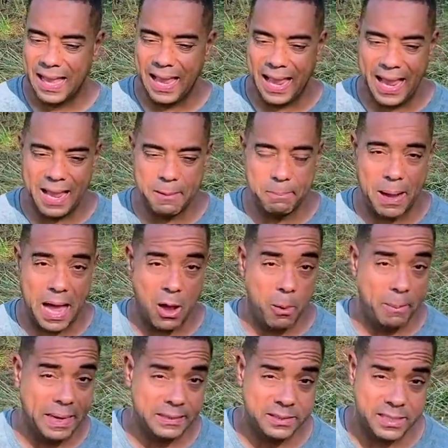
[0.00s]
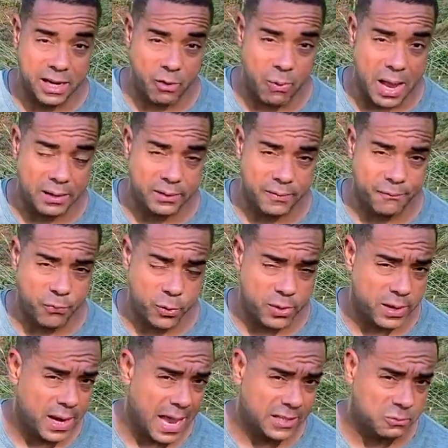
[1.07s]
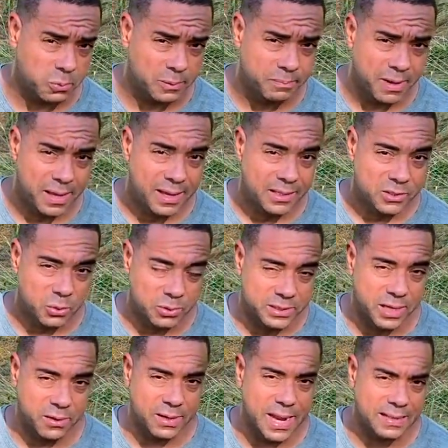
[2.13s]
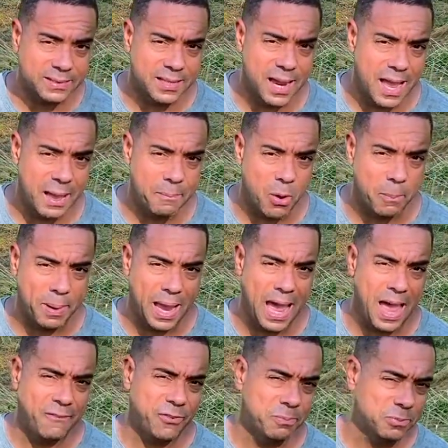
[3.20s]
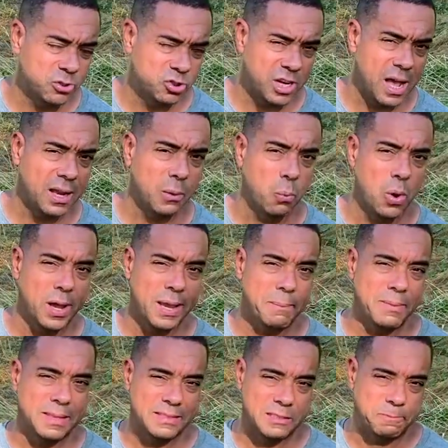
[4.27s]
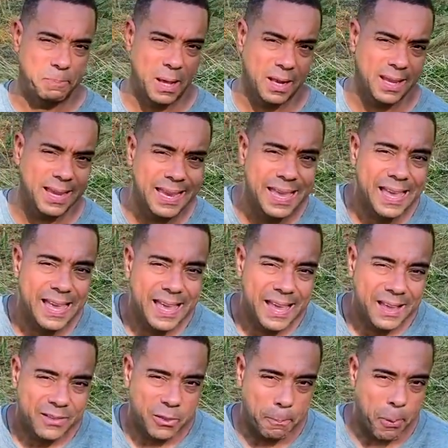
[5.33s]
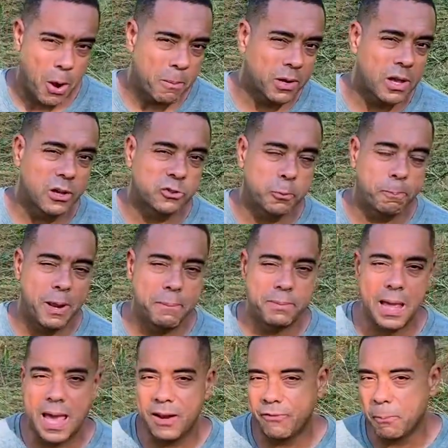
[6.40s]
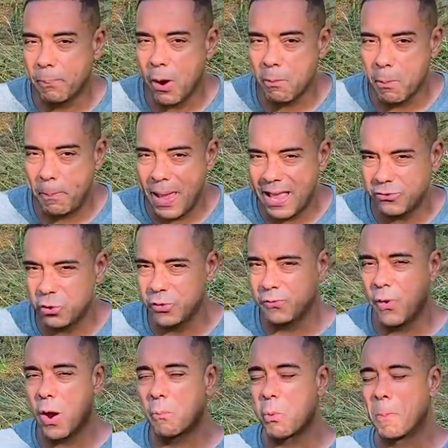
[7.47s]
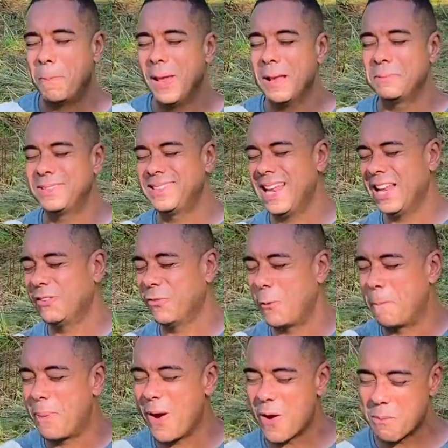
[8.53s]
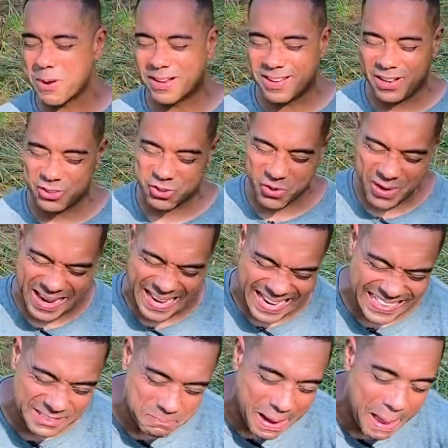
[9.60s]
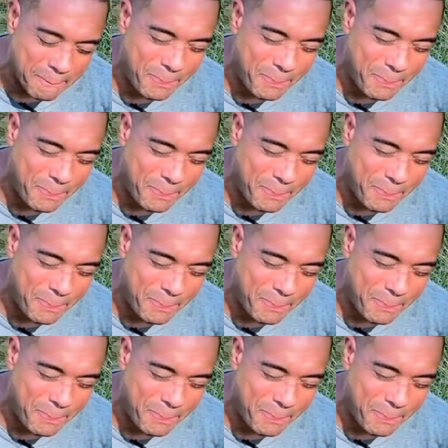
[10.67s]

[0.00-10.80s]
and by all means, stick around to, for the next one. So until next time, on behalf of Michelle and William, this is Billy, the Permaculture Pimp Daddy from Perma Pastures Farm, where PIMP stands for Permaculture is my